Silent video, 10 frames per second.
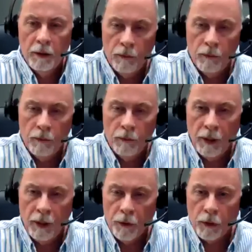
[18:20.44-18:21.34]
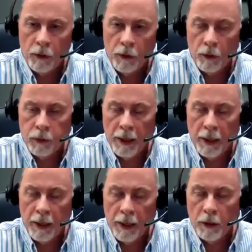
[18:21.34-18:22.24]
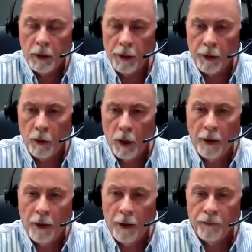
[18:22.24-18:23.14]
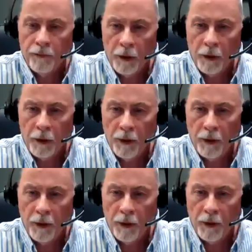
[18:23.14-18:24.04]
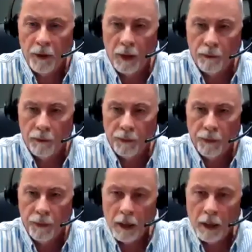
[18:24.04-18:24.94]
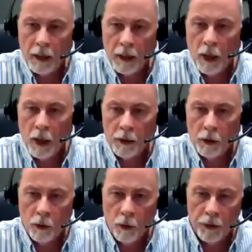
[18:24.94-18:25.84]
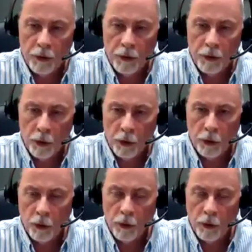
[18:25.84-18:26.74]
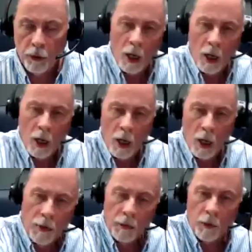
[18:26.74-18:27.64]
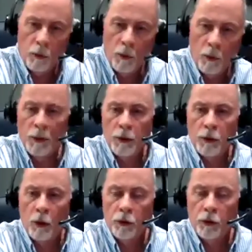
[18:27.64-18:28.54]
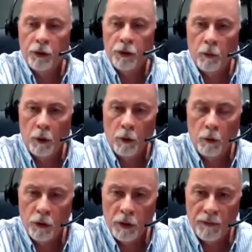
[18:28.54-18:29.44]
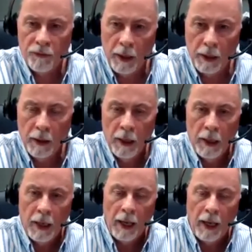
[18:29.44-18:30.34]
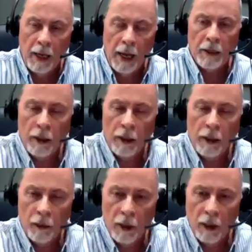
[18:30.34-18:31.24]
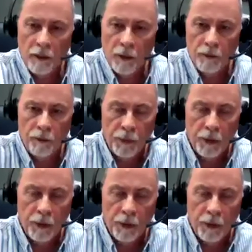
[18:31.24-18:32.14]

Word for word: said when he first was placed on the cross, Father, forgive them, for they do not know what they're doing. He was talking about the Roman soldiers that were crucifying and asked God to forgive them.